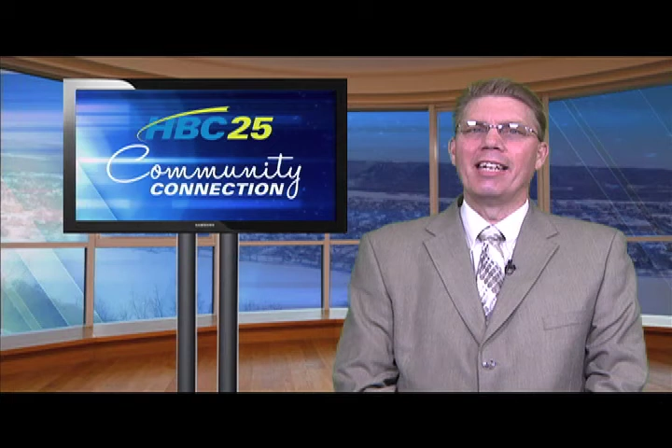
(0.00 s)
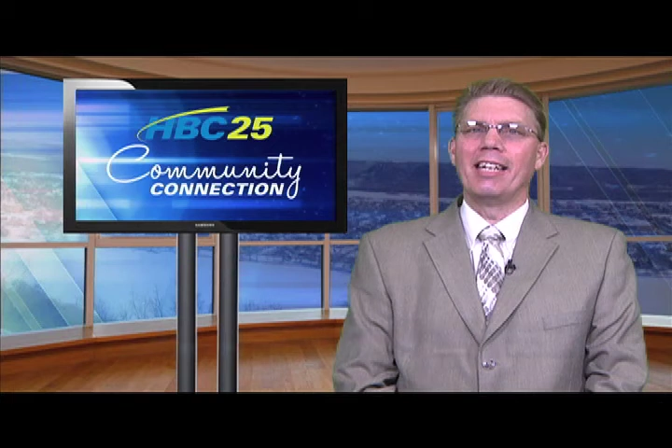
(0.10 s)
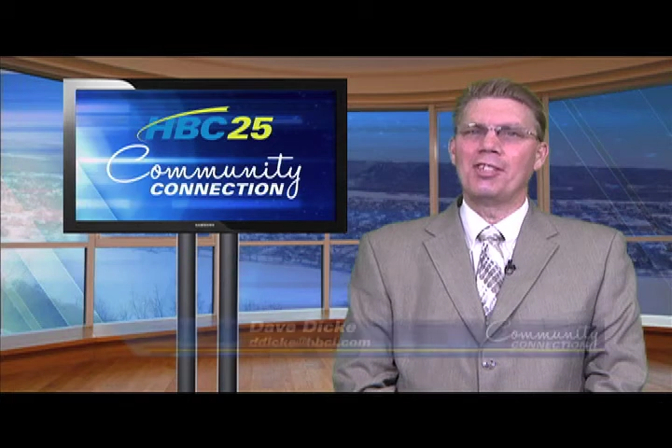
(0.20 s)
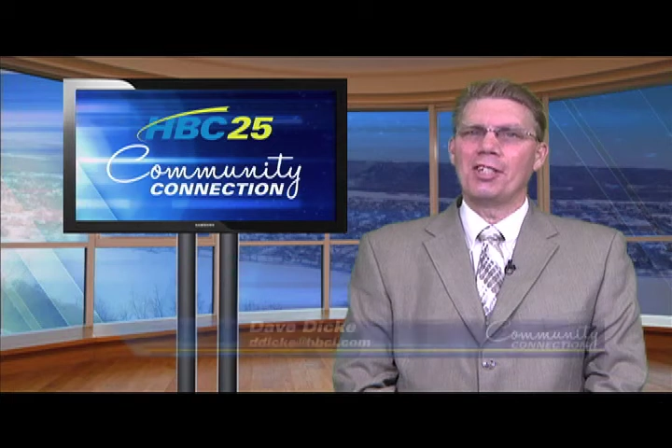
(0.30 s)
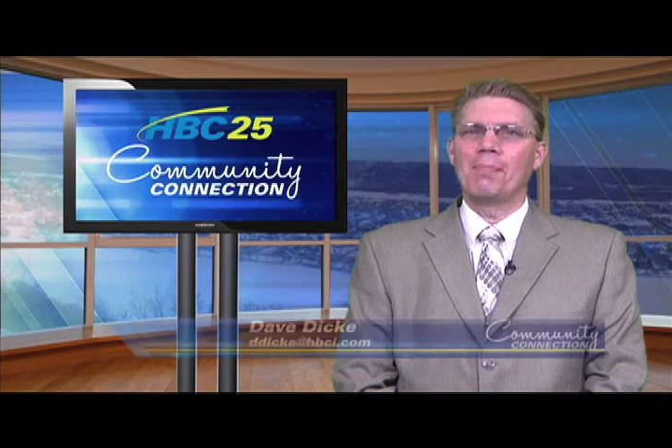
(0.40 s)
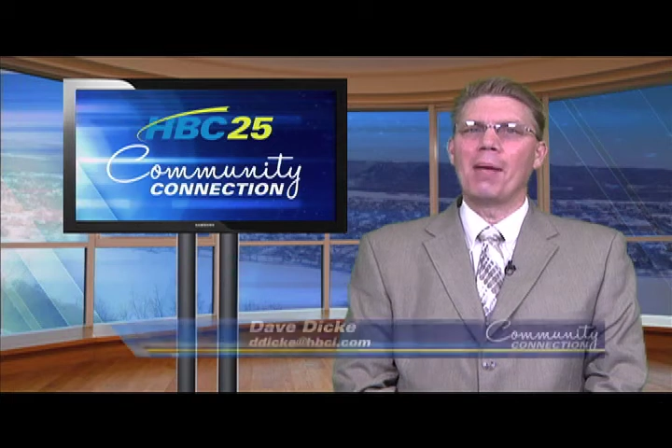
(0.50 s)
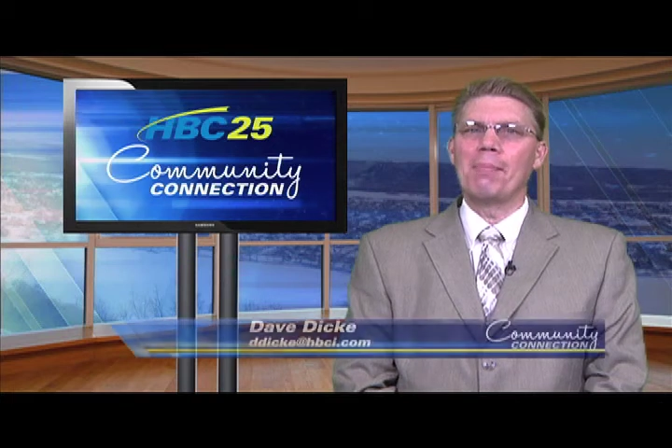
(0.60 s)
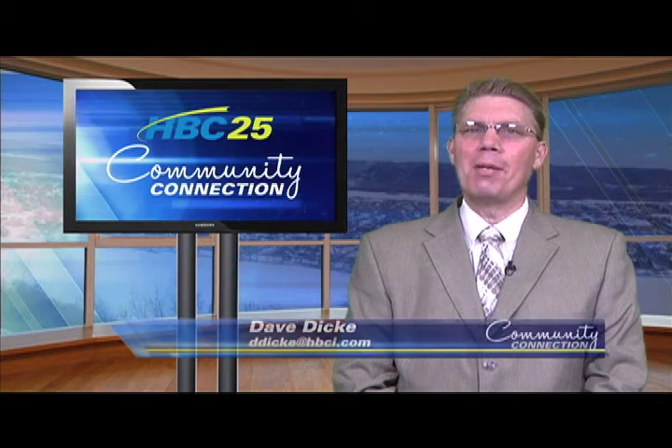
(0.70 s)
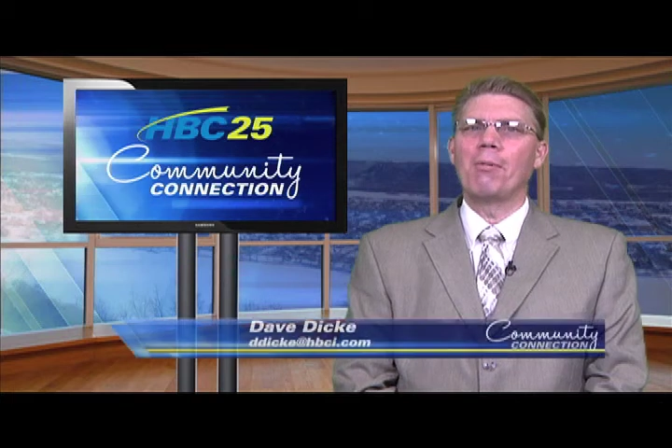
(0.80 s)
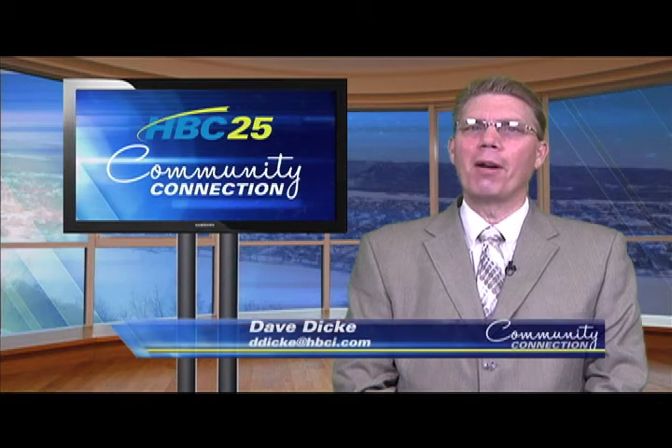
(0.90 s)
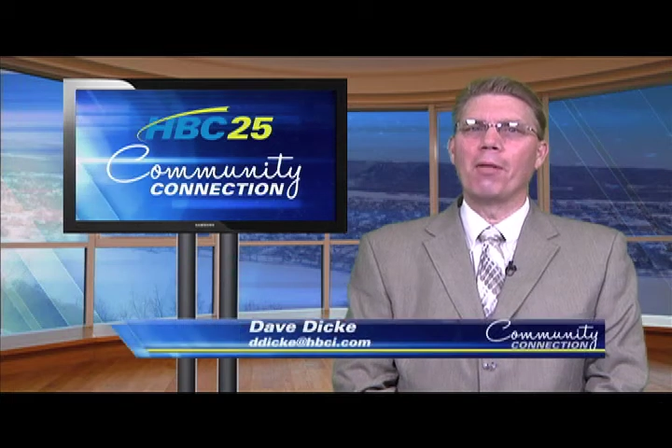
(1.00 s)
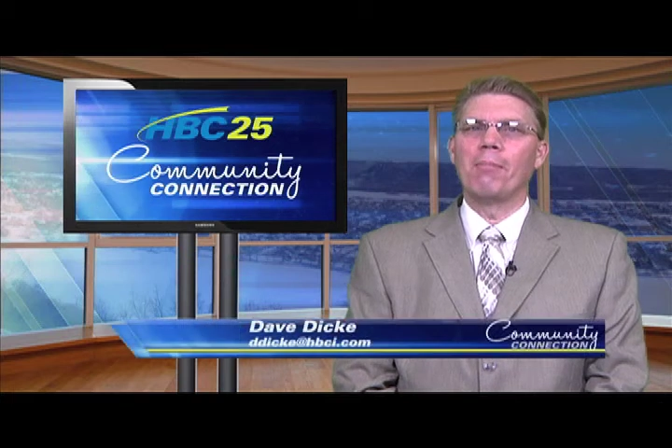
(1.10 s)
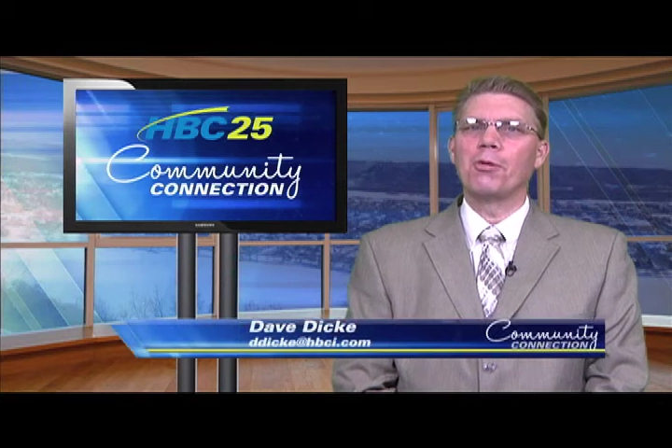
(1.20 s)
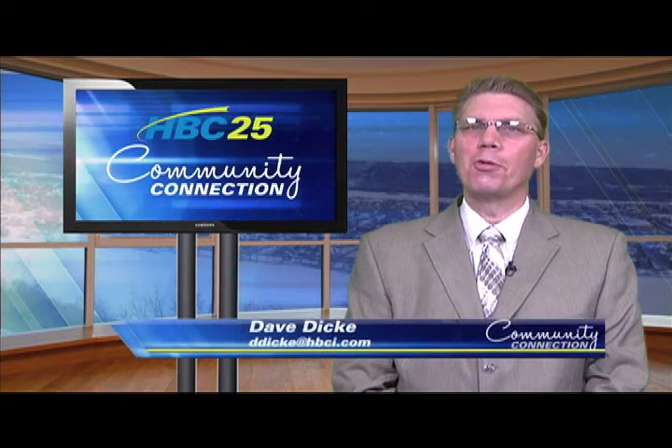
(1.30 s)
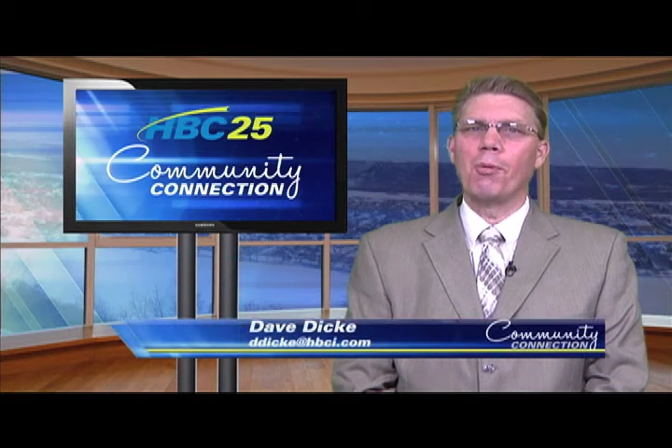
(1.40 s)
It just may be one of
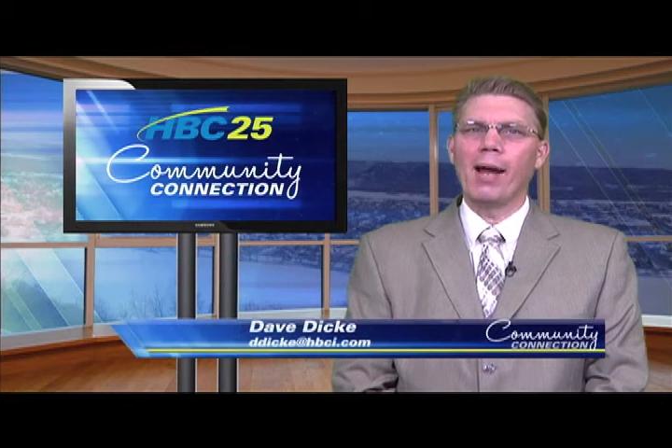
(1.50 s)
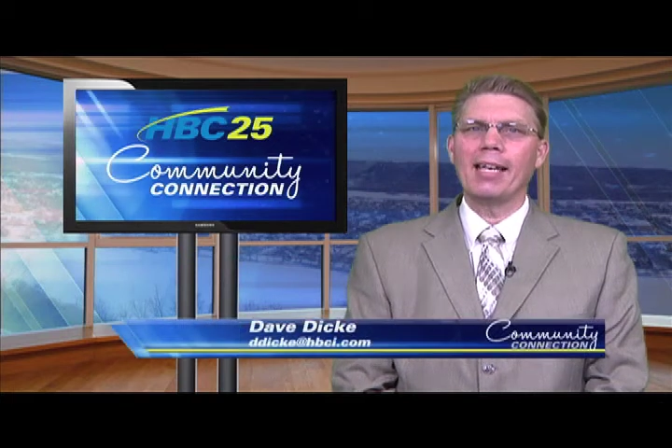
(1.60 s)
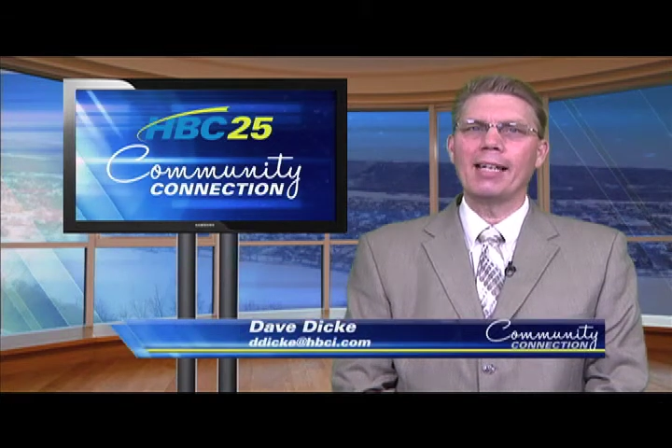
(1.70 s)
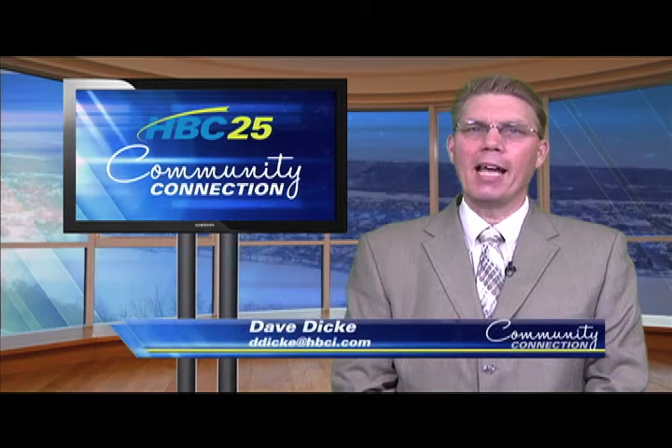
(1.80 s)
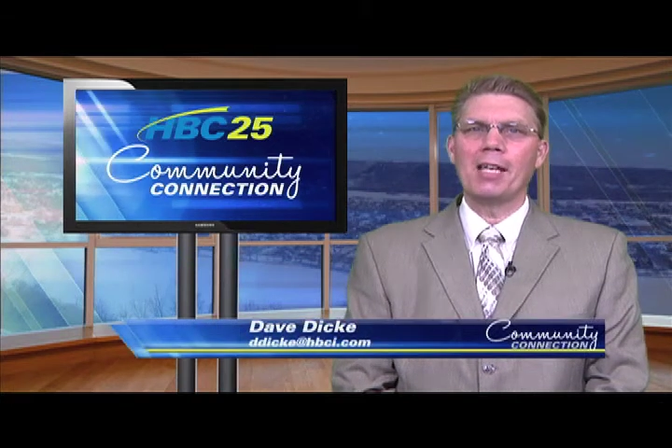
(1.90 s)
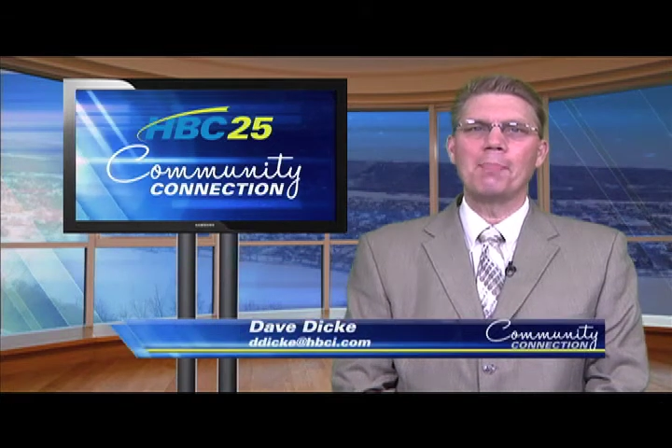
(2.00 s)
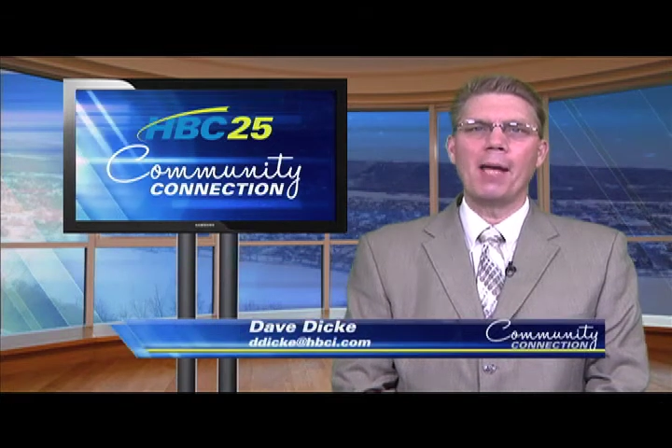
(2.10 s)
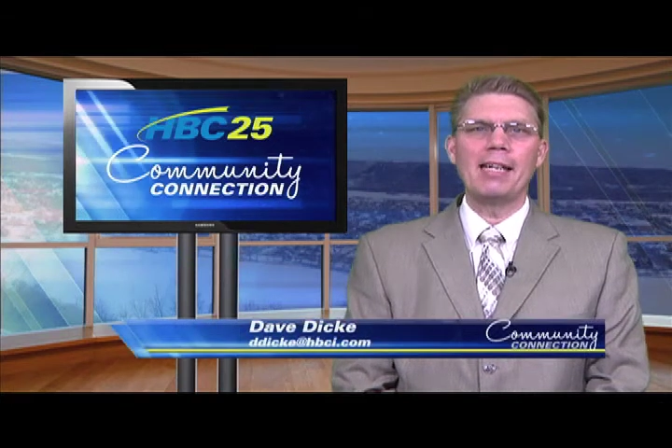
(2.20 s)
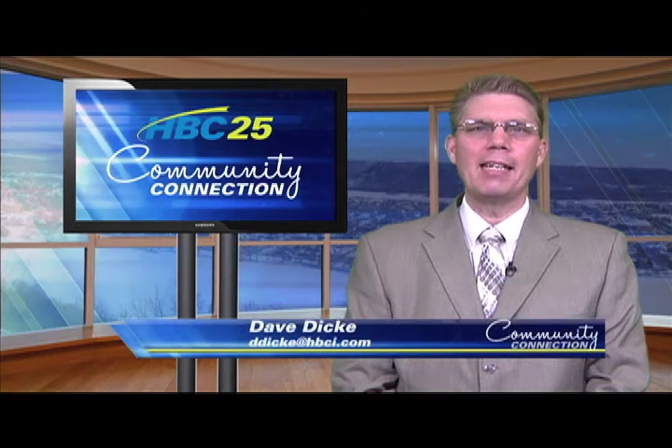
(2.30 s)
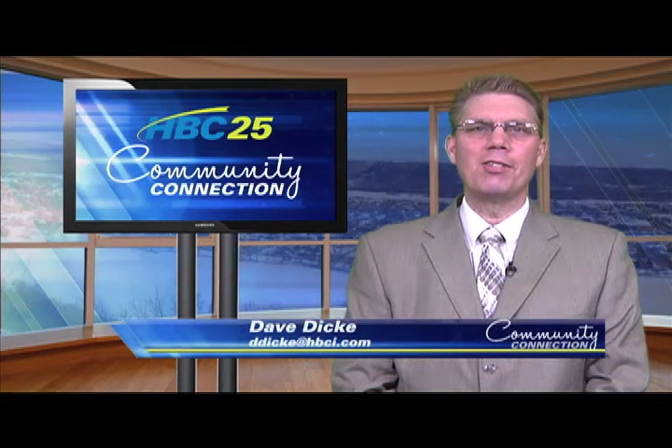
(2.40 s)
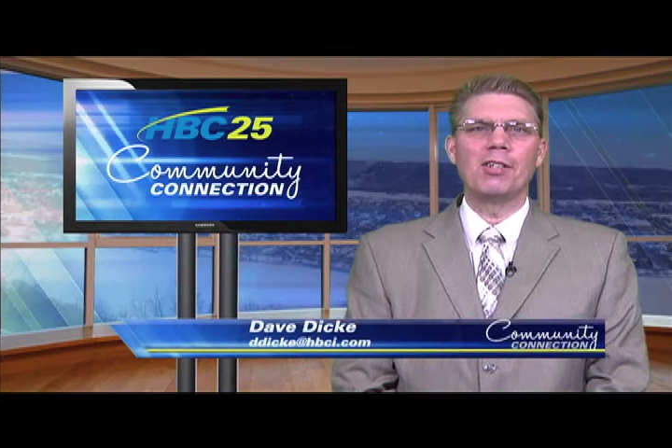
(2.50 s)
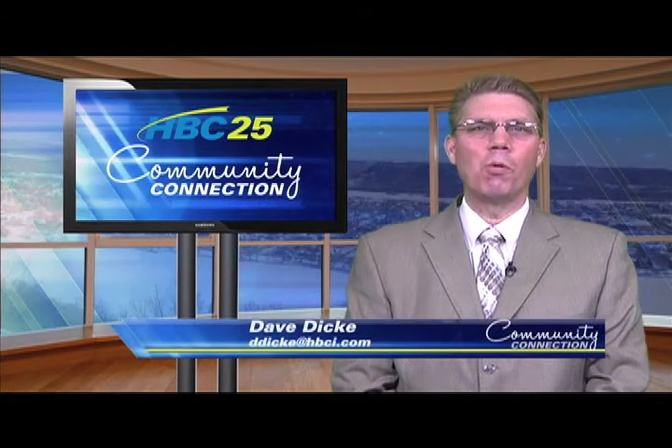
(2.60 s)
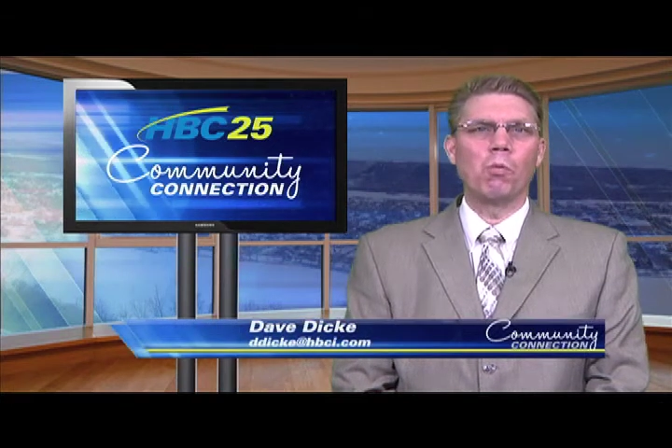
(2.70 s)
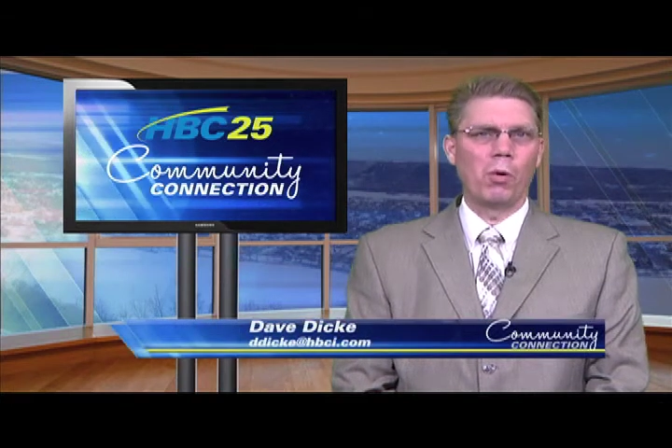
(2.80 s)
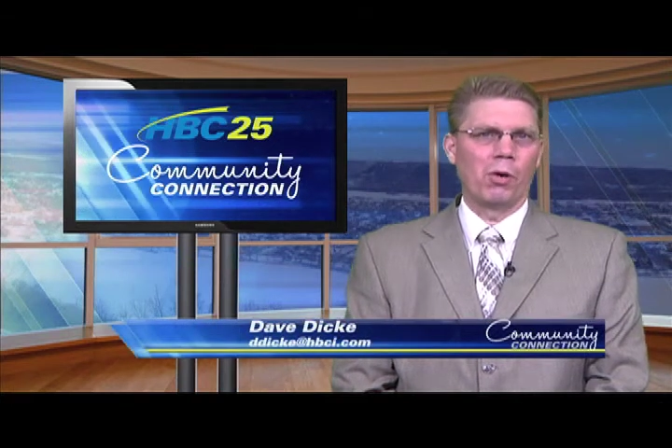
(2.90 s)
the most recognized paintings
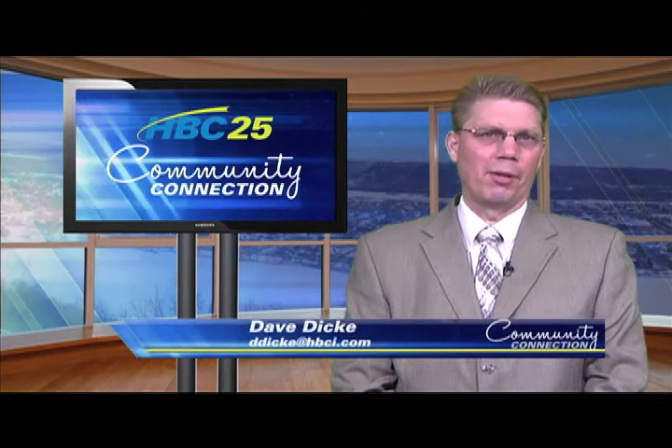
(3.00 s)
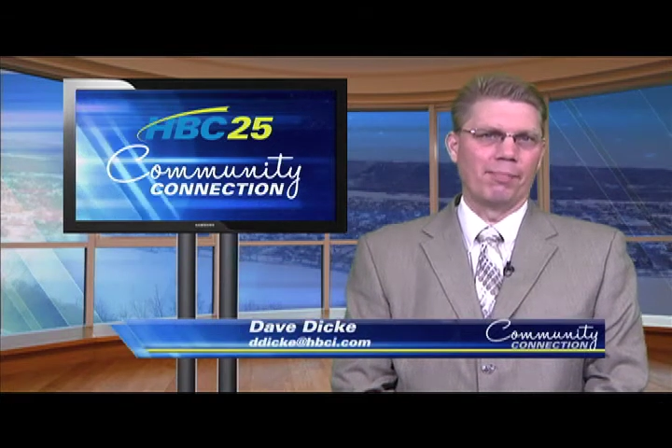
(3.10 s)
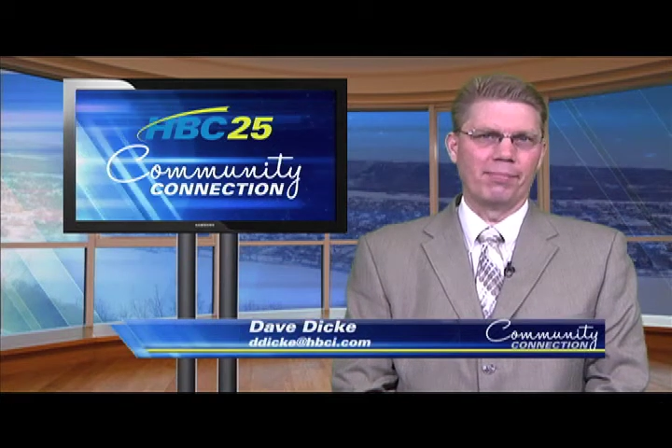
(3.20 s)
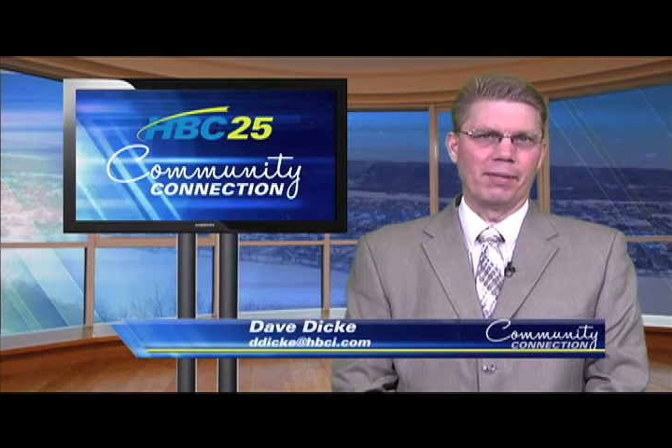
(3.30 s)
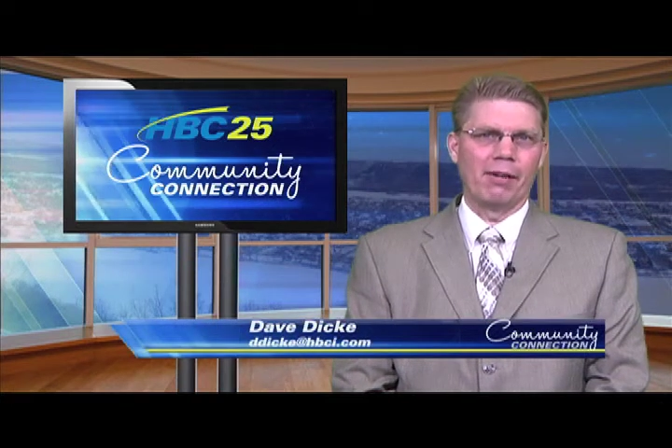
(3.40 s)
in the world.